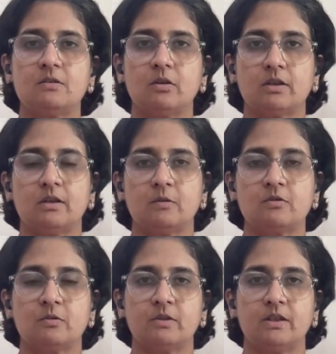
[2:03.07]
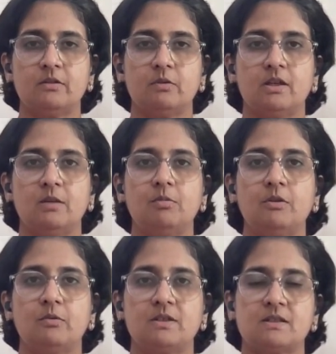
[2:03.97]
sorted out so that you are able
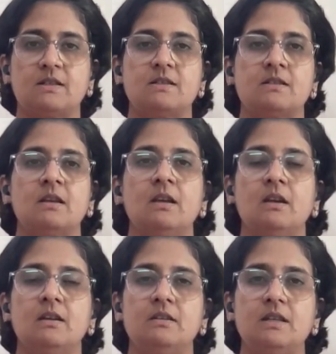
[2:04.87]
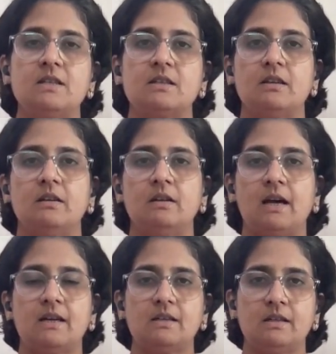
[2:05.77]
to discuss these
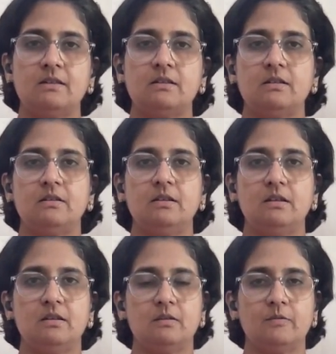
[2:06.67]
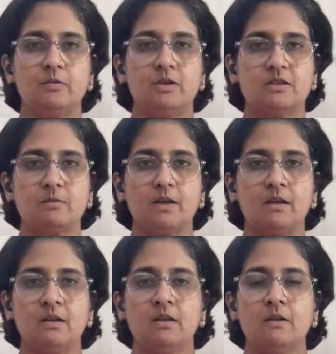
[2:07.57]
at length in the interview as well.
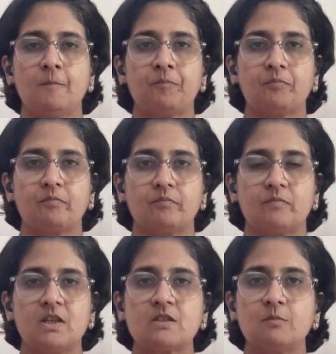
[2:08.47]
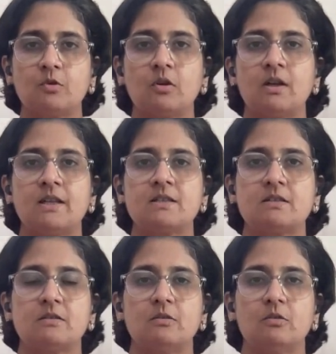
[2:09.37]
This more or
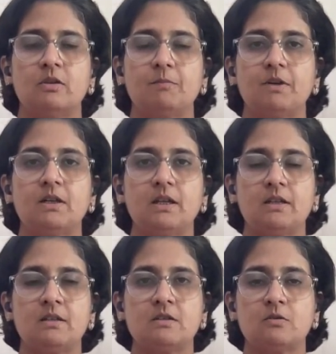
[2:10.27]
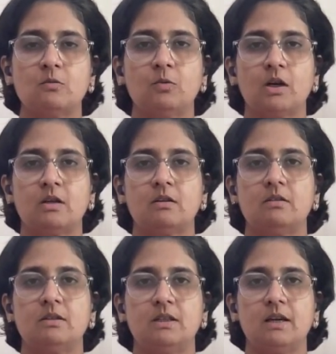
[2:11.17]
less, pertains to what
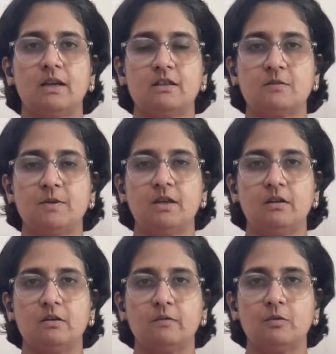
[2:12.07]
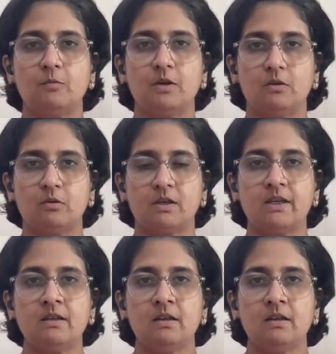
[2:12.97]
the ISB interview will look like.